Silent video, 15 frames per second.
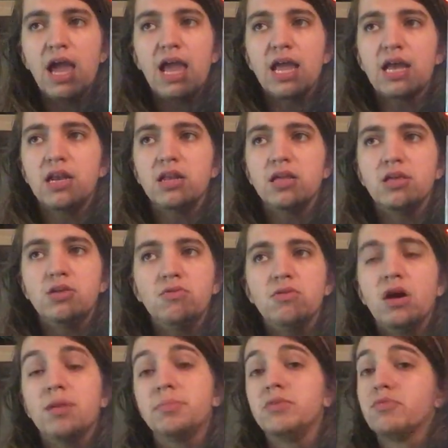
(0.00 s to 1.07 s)
And you
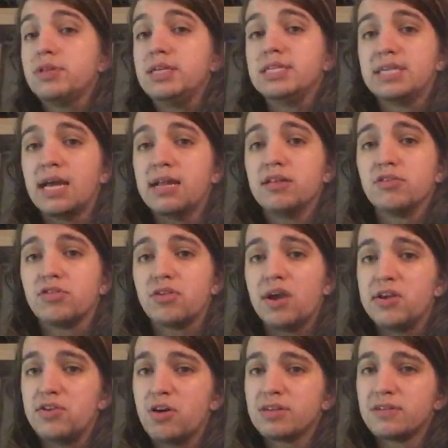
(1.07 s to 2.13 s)
gotta be really dead
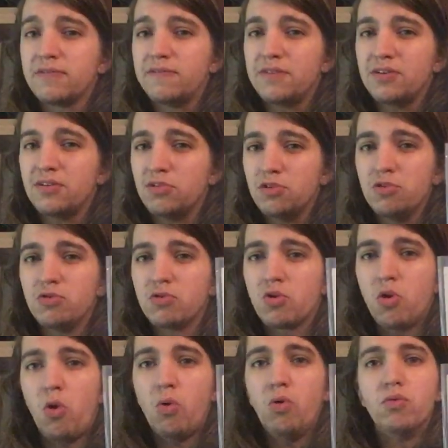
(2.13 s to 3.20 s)
inside not to feel a little
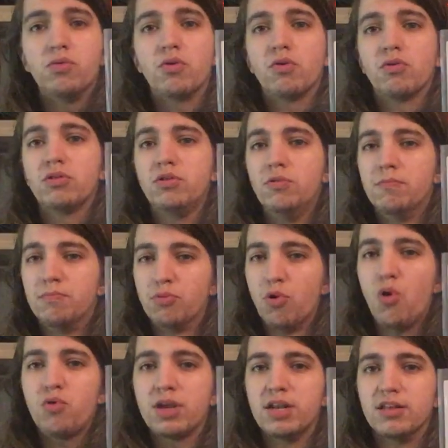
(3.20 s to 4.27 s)
cold or a little
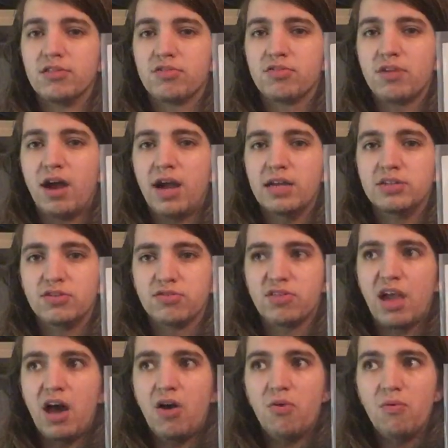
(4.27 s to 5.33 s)
broken inside, just
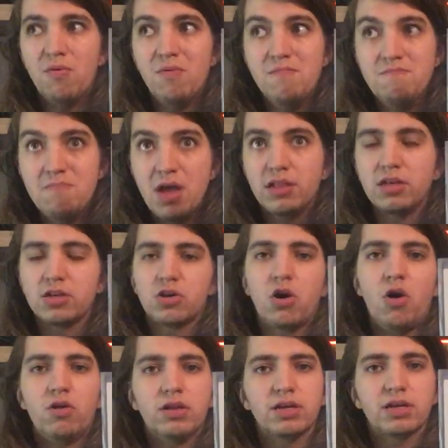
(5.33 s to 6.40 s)
how
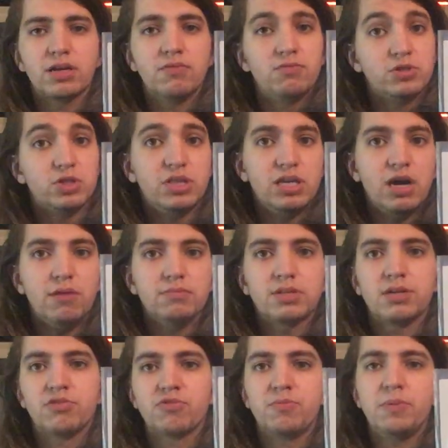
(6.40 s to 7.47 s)
melancholic, which the album
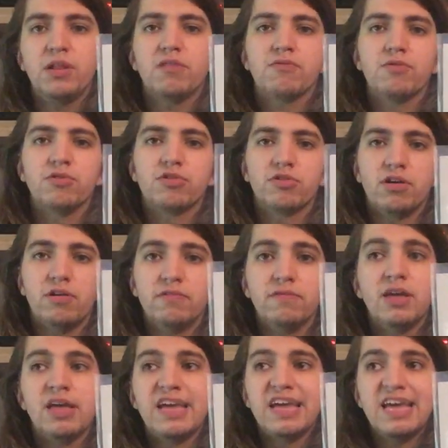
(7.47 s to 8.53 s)
title speaks for itself,
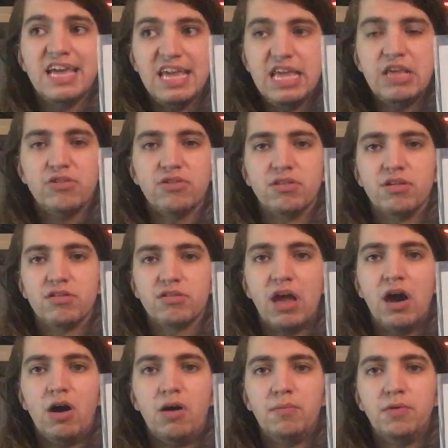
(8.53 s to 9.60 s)
is in this
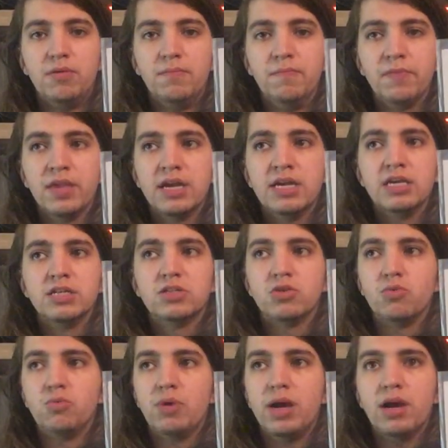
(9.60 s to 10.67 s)
album,
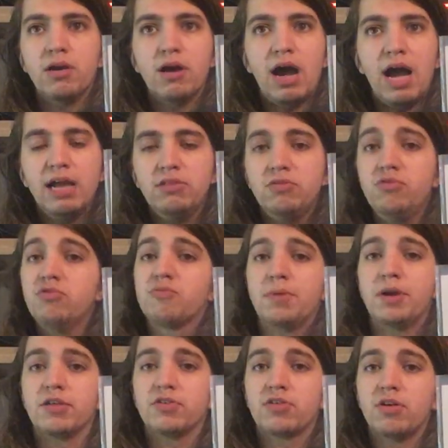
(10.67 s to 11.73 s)
to where I lose
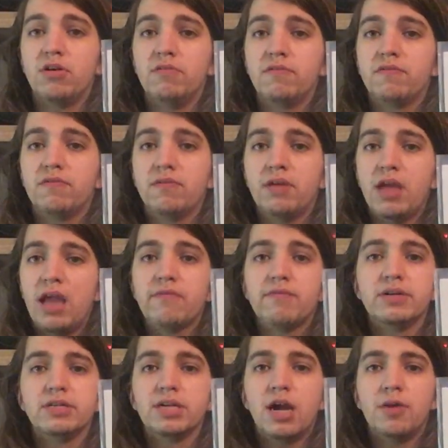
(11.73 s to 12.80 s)
myself
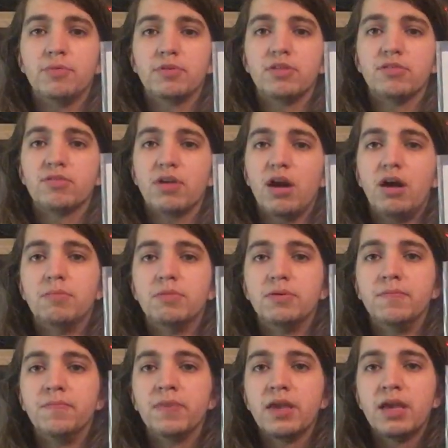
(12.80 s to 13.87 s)
every time with this
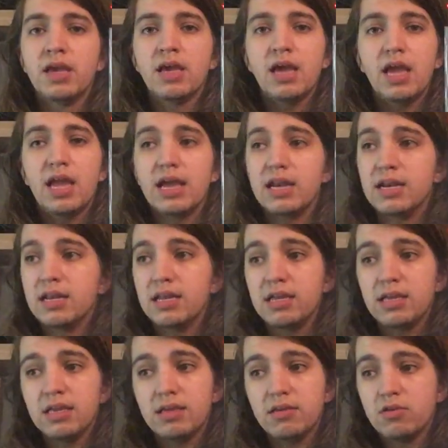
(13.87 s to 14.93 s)
album, and
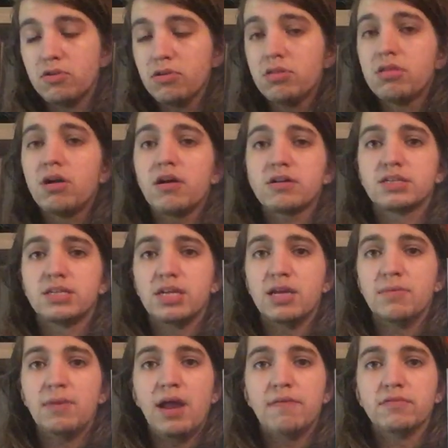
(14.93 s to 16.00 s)
good luck to
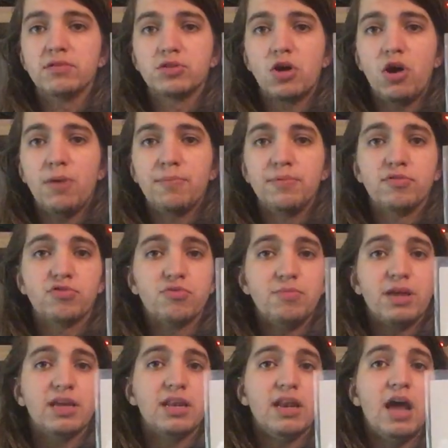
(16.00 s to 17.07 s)
him ever topping this or
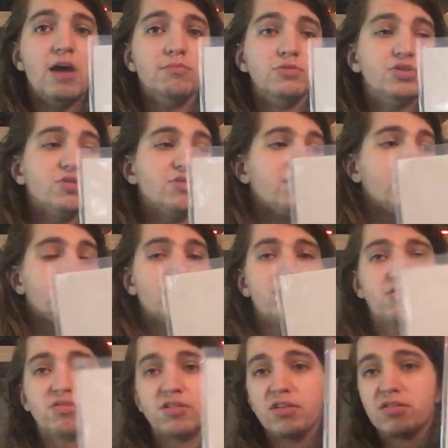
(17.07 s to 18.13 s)
making an album just as good
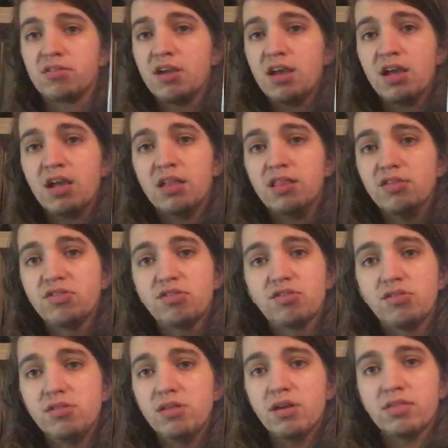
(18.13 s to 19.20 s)
as this. This
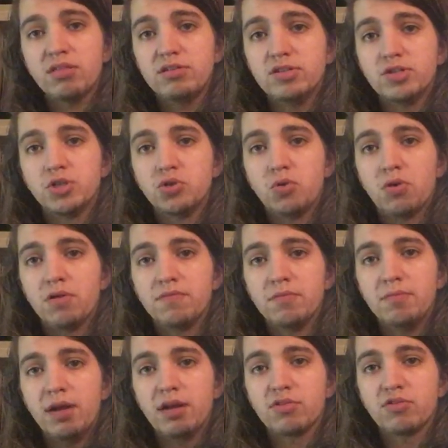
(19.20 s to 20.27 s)
is nothing short of a
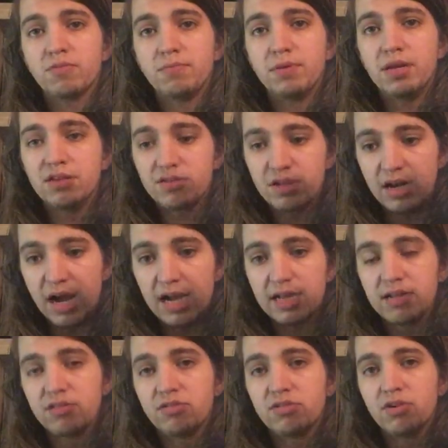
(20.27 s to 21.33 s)
masterpiece, and I
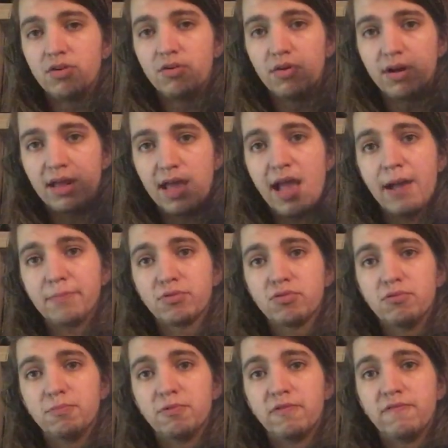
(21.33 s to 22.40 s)
consider it
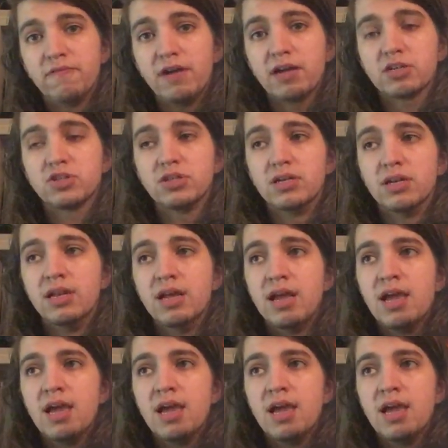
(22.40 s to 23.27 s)
absolute perfection.